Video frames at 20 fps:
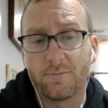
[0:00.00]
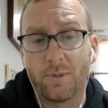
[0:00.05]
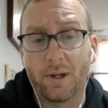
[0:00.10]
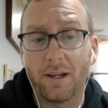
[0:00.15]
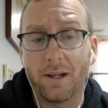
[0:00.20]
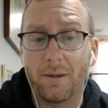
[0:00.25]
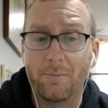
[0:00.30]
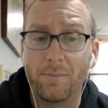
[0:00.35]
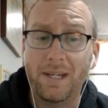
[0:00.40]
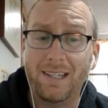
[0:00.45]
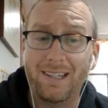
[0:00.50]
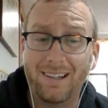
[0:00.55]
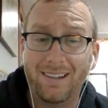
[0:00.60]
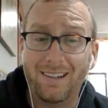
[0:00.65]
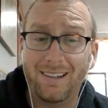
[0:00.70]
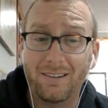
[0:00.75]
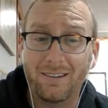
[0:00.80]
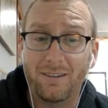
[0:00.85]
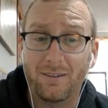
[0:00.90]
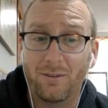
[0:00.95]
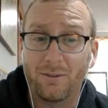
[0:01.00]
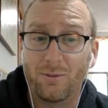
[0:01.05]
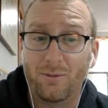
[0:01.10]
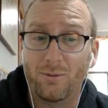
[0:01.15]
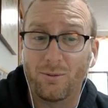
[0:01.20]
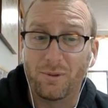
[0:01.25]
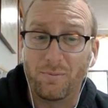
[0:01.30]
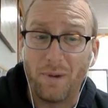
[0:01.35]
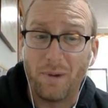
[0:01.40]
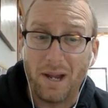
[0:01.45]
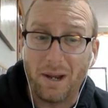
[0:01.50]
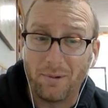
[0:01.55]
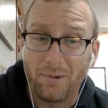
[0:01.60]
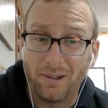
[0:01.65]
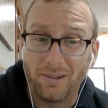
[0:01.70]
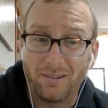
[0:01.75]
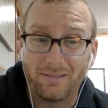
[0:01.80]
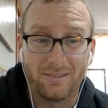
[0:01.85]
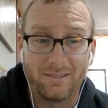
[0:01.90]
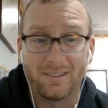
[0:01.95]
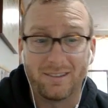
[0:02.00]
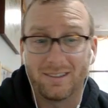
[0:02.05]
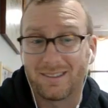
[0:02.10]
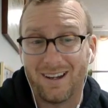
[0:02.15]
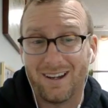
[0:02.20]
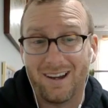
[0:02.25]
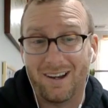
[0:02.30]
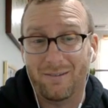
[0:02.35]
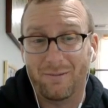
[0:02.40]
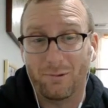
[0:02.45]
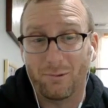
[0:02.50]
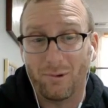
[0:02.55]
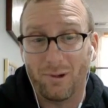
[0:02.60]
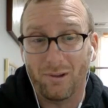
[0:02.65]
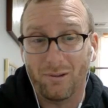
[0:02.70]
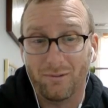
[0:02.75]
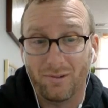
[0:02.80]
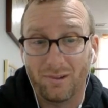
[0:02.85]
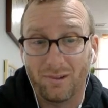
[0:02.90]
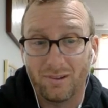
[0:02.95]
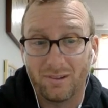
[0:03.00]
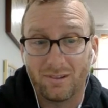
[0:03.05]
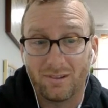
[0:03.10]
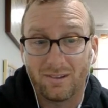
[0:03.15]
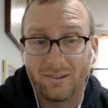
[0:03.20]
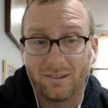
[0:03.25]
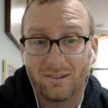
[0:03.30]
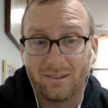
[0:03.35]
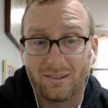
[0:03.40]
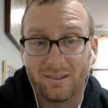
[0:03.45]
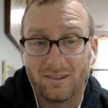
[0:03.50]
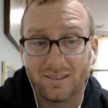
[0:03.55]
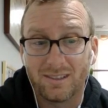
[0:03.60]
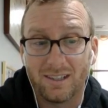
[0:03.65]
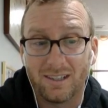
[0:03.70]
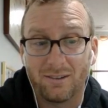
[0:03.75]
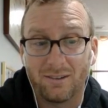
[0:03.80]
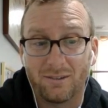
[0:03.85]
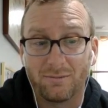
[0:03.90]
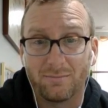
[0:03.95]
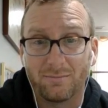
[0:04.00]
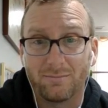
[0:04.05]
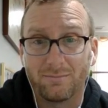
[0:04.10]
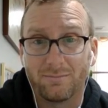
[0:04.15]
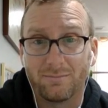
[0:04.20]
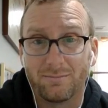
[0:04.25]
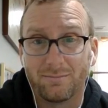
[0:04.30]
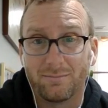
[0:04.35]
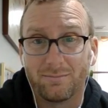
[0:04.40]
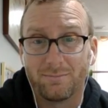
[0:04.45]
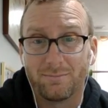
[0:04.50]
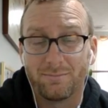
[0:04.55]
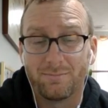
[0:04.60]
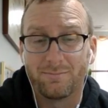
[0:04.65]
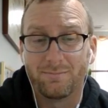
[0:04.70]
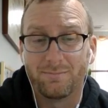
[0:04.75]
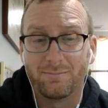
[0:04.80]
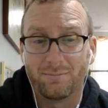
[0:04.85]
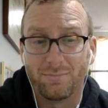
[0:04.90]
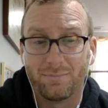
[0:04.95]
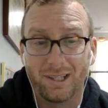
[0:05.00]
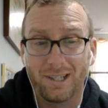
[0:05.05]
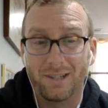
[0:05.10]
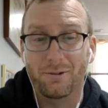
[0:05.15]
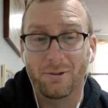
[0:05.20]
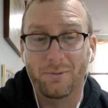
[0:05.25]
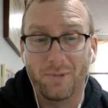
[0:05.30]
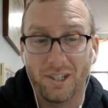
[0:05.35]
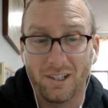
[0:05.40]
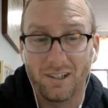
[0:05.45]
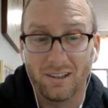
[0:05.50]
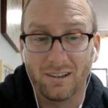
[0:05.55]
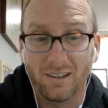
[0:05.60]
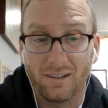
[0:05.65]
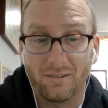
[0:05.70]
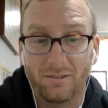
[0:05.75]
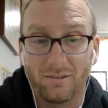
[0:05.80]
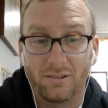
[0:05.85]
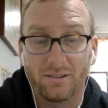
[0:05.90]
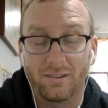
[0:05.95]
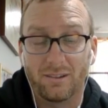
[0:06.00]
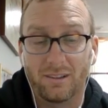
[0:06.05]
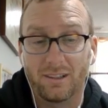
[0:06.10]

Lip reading: But a median with Bama is kind of irrelevant because they don't play to a median level.